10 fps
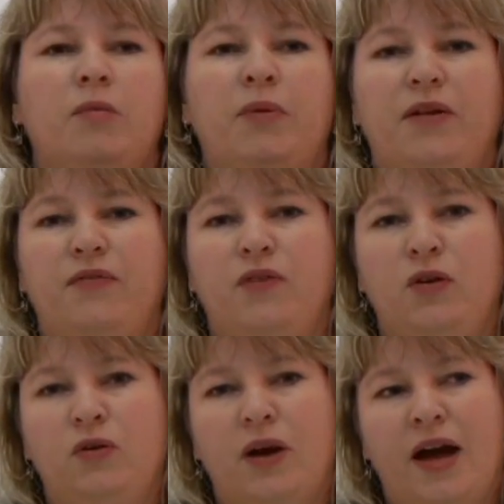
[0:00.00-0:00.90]
But if
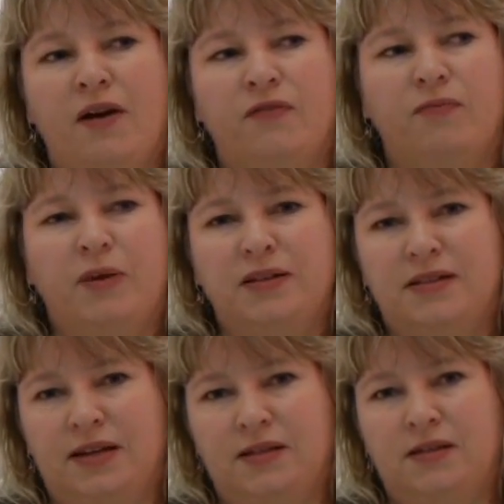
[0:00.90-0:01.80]
you have blood
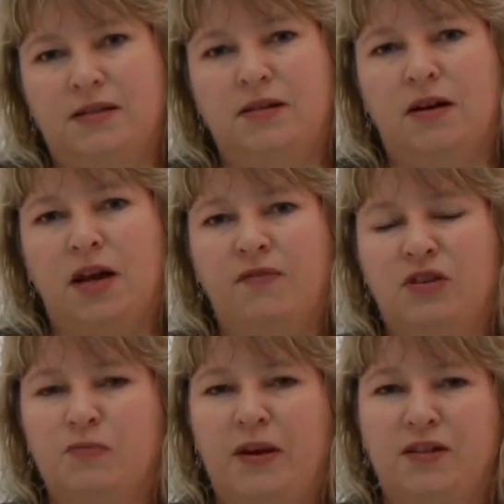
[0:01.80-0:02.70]
tests done over
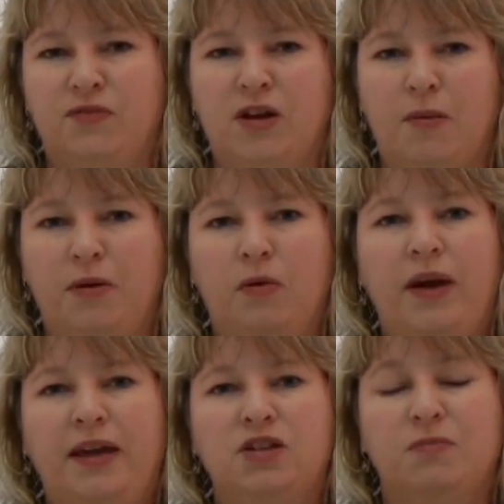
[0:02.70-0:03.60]
the space of a couple of
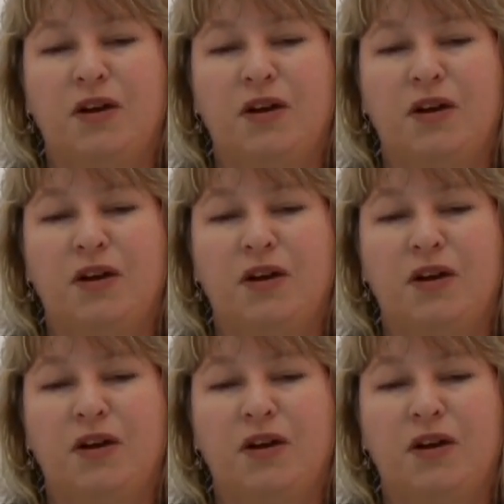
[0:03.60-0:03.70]
weeks,